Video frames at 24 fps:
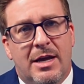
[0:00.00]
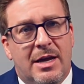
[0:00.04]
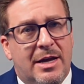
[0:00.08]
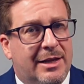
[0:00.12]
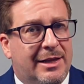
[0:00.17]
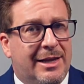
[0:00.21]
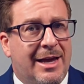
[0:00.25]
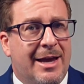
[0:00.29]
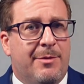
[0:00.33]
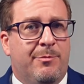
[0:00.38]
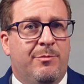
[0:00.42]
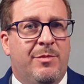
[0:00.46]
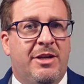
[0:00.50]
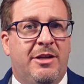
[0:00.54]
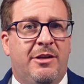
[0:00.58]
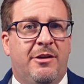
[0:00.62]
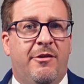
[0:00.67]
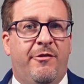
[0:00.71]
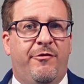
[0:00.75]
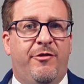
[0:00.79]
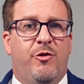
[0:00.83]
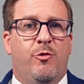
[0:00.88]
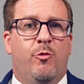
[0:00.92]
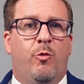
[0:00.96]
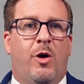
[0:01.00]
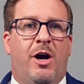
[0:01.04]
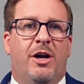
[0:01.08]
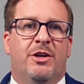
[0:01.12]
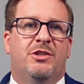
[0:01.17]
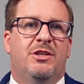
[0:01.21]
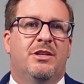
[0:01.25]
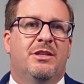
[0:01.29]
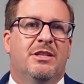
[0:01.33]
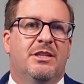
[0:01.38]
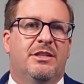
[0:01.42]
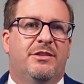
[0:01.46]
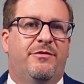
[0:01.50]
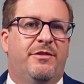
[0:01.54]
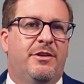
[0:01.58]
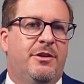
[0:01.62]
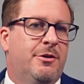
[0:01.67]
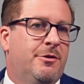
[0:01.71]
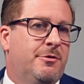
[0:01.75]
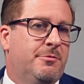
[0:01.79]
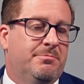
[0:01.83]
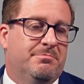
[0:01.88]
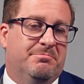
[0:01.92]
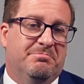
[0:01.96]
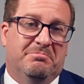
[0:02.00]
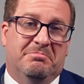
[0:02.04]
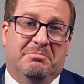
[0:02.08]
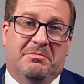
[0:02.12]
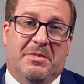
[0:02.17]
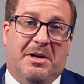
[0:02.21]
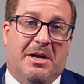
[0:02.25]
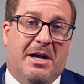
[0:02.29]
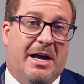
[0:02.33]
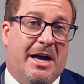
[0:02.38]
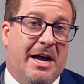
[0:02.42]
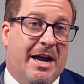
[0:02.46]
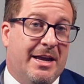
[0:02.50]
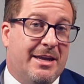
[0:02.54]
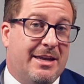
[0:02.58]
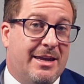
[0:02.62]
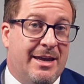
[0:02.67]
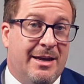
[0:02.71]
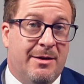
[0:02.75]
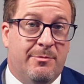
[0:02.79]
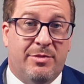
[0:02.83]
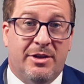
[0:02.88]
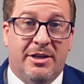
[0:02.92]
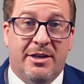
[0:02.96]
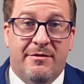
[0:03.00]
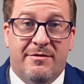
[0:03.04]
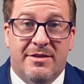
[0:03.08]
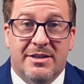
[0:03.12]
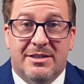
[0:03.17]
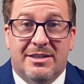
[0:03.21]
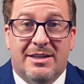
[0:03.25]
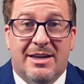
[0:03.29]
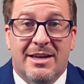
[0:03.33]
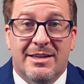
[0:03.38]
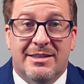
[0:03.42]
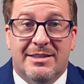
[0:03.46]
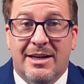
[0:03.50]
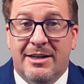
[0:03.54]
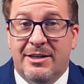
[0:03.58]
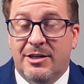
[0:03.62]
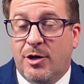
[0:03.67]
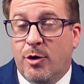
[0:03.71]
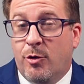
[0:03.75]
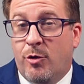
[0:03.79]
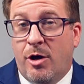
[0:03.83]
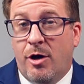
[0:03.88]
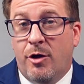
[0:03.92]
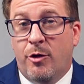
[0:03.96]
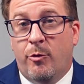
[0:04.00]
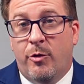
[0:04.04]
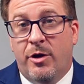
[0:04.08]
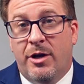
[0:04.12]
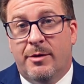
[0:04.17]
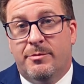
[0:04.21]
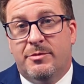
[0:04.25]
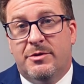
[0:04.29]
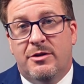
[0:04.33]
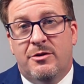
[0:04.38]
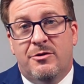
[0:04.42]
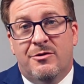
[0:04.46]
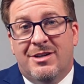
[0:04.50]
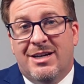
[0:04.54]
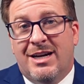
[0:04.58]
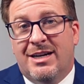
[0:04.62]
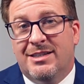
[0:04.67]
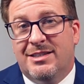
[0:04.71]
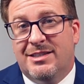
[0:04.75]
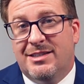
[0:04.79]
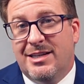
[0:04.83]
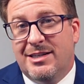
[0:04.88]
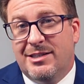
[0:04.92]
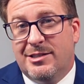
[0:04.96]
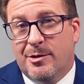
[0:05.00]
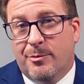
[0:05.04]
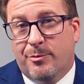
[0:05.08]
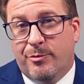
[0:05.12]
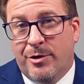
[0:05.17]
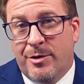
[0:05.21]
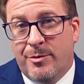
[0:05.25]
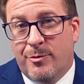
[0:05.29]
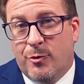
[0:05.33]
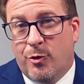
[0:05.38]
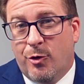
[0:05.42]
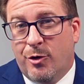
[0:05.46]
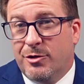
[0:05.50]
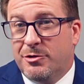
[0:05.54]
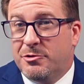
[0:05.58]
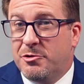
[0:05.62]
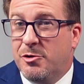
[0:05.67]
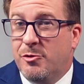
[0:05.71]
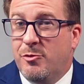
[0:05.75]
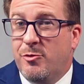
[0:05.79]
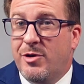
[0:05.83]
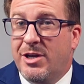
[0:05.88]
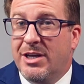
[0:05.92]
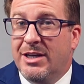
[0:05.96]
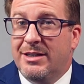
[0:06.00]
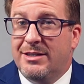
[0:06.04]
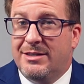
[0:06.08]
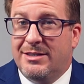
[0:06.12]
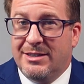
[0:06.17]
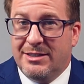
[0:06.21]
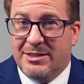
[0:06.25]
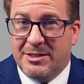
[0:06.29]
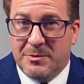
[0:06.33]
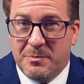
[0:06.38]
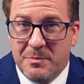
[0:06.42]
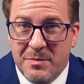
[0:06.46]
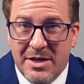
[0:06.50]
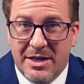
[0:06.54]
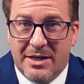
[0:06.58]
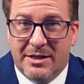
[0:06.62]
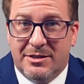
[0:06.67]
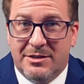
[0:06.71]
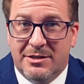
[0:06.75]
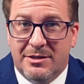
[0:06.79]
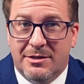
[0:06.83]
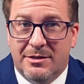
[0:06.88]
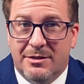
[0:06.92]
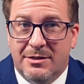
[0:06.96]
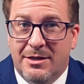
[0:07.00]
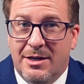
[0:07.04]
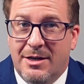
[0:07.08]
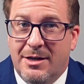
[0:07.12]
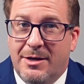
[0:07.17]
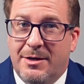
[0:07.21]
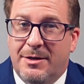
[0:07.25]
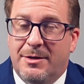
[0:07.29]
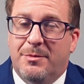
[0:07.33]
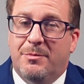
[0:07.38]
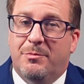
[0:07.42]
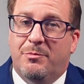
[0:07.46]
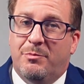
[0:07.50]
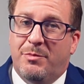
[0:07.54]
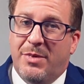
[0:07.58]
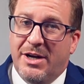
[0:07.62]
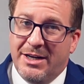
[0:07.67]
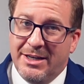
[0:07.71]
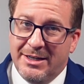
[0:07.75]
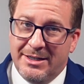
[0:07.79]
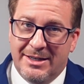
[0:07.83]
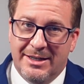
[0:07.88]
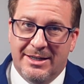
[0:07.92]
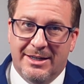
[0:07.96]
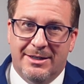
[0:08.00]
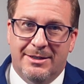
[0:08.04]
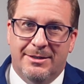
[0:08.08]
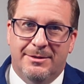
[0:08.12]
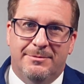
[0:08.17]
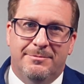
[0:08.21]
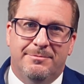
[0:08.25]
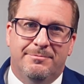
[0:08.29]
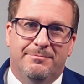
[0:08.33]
Like many of you watching this video, I can't believe this case had to go all the way up to the United States Supreme Court to get dismissed, but it did.